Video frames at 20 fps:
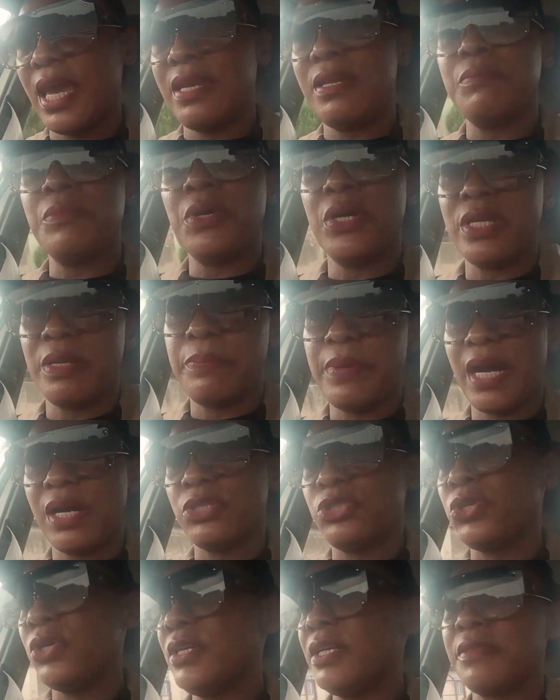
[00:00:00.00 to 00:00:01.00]
any money
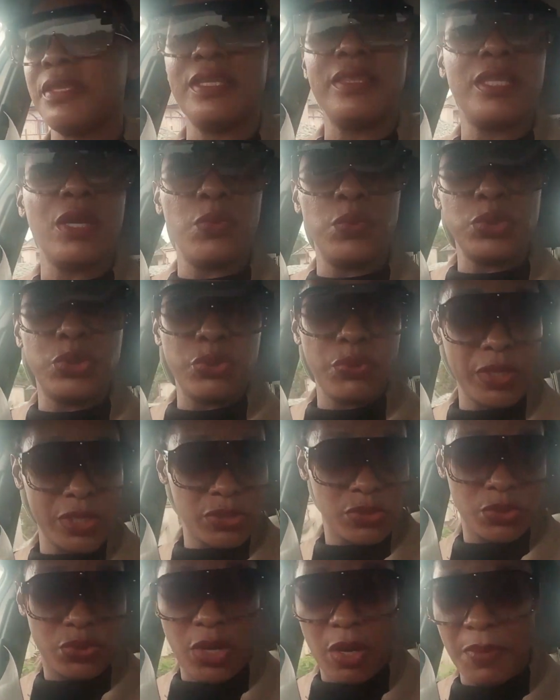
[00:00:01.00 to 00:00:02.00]
back. The only thing they will do
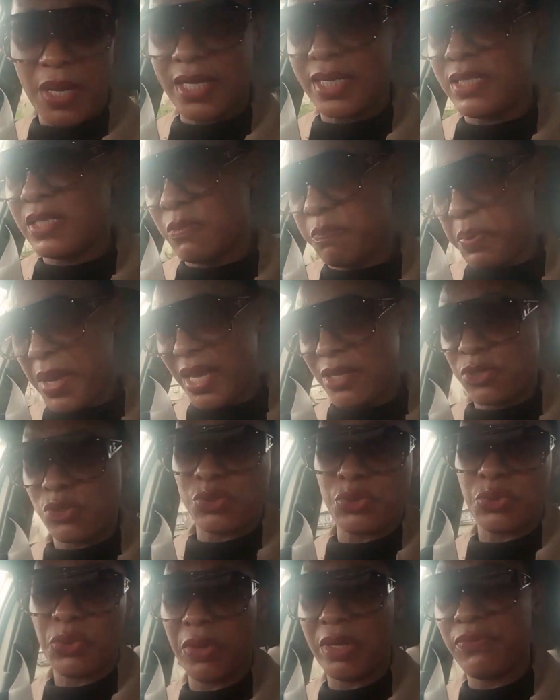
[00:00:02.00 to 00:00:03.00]
is to come and inspect
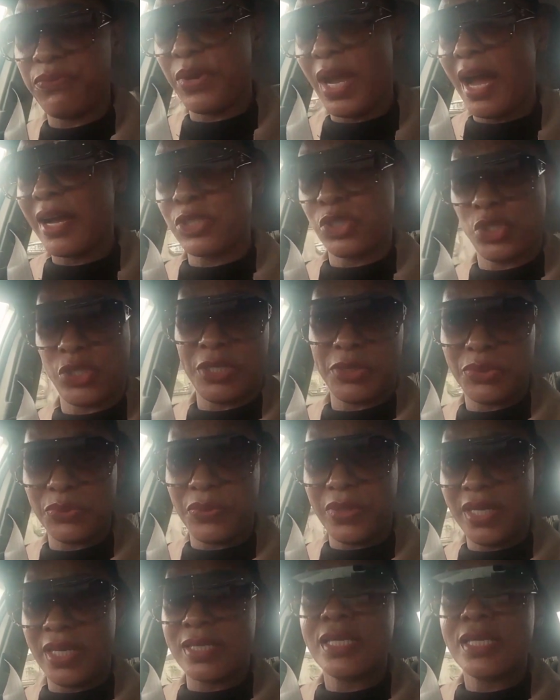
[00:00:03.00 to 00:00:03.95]
to know if you're actually doing